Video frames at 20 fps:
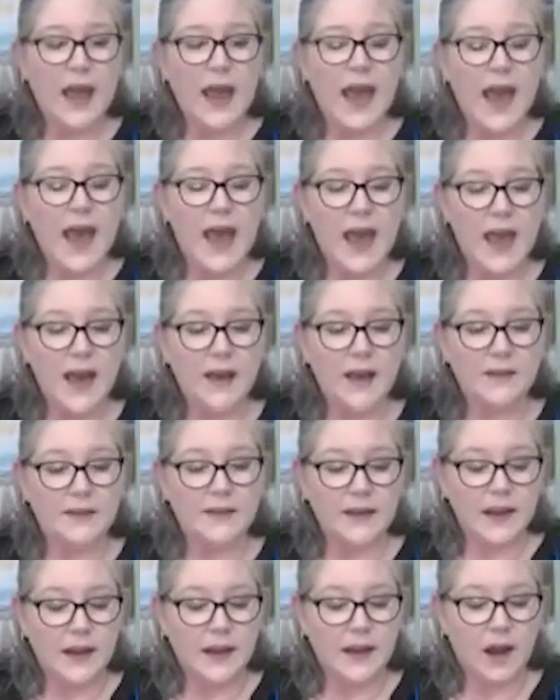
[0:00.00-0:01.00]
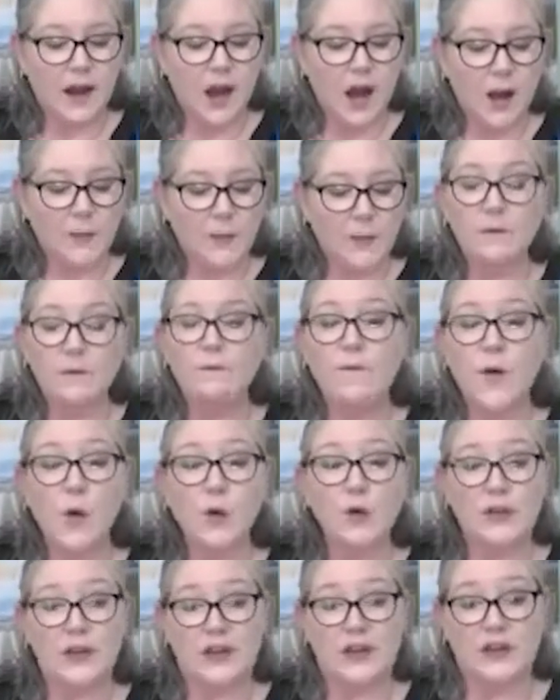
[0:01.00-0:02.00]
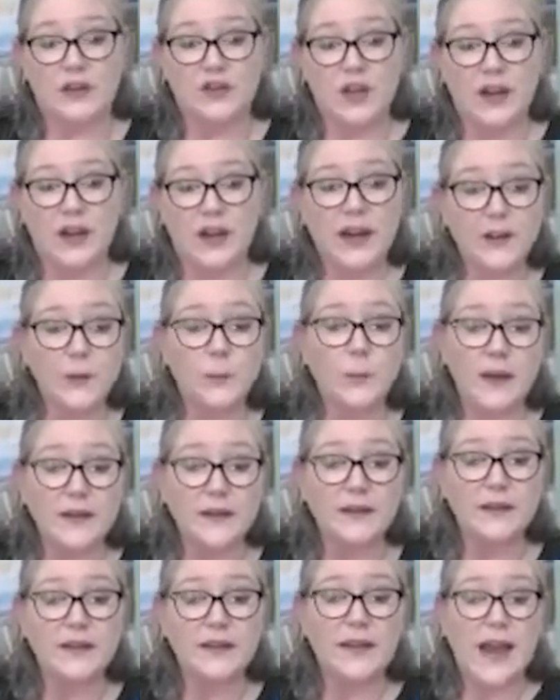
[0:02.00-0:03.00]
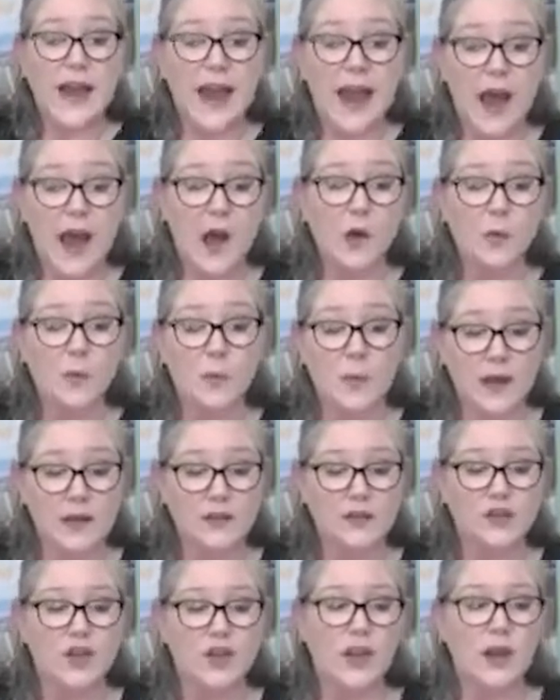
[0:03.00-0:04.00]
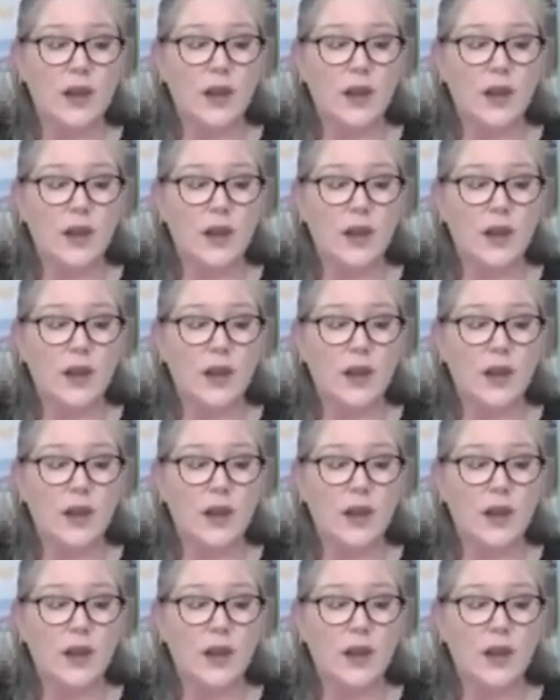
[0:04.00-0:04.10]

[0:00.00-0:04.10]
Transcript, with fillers: has a voltage, and that's basically how much